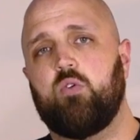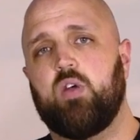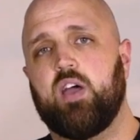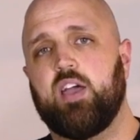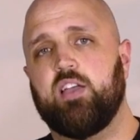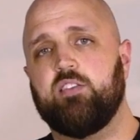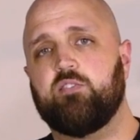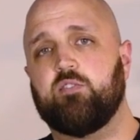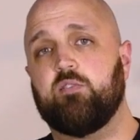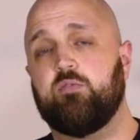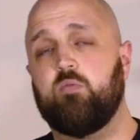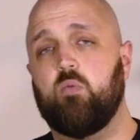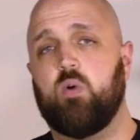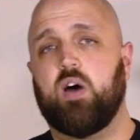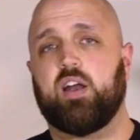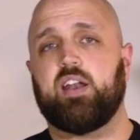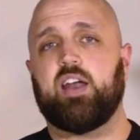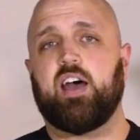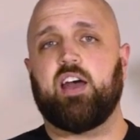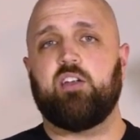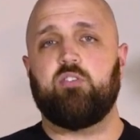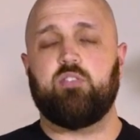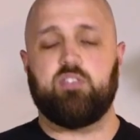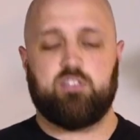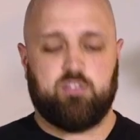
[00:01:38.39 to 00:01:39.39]
range of
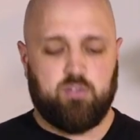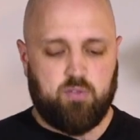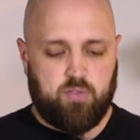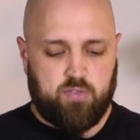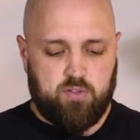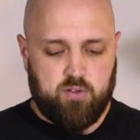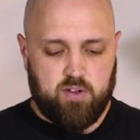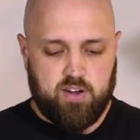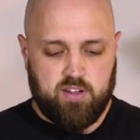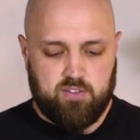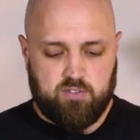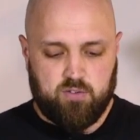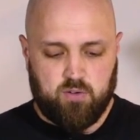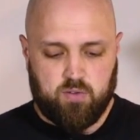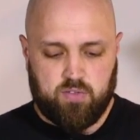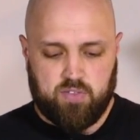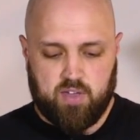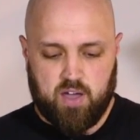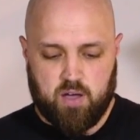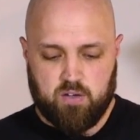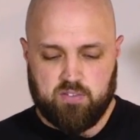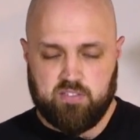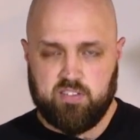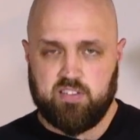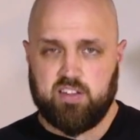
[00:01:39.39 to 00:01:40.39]
100 to
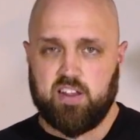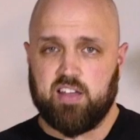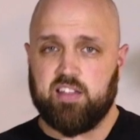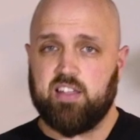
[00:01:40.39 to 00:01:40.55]
32,000,